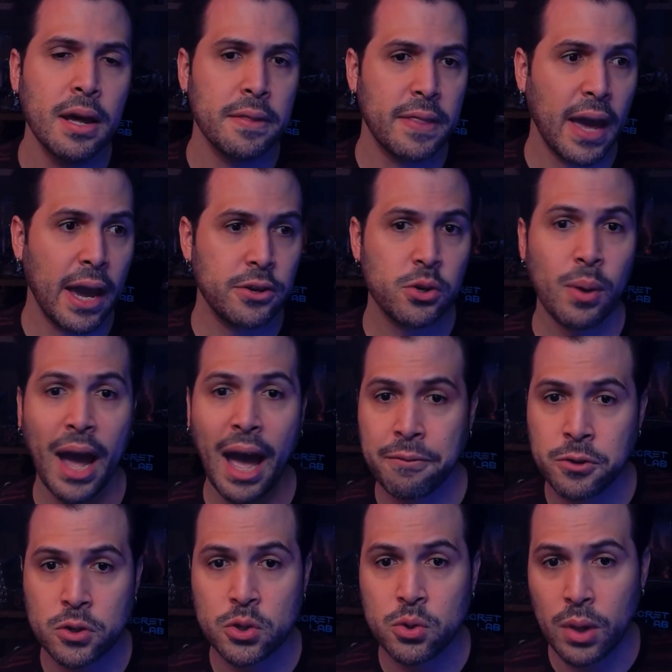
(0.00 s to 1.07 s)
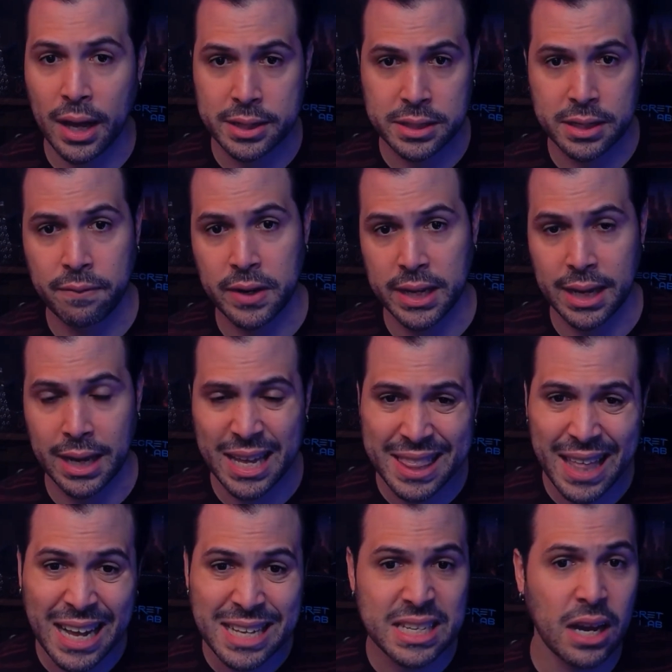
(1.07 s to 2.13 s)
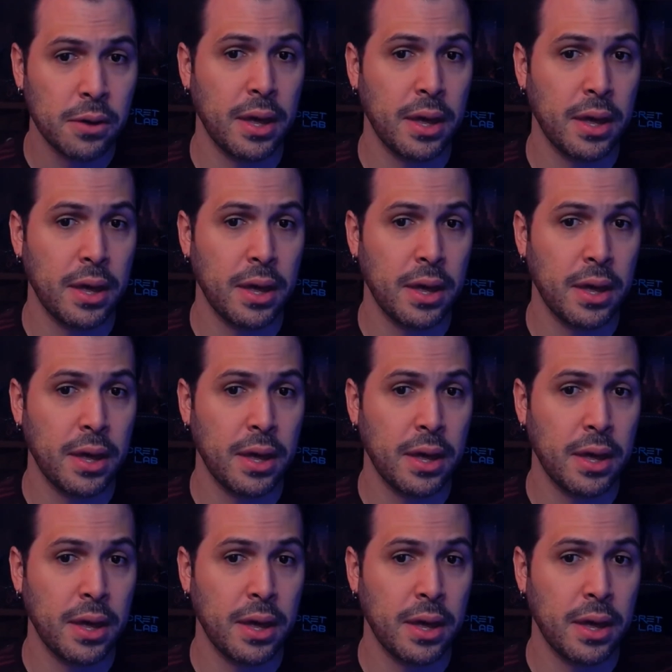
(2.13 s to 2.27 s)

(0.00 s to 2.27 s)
They do after-school activity, and that's how